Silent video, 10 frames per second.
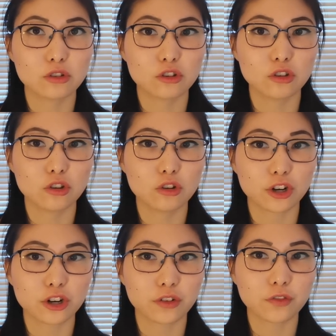to
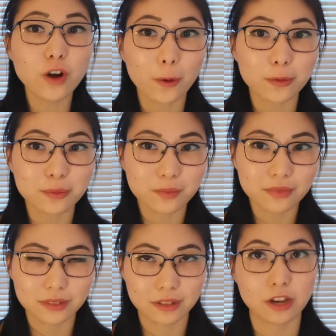your phone,
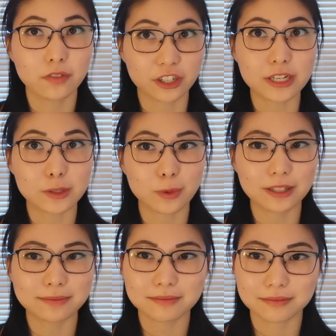if there is
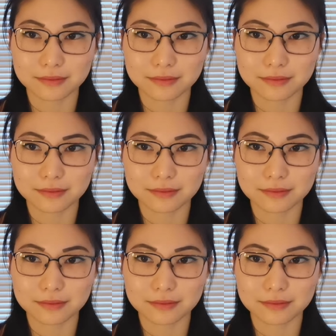one.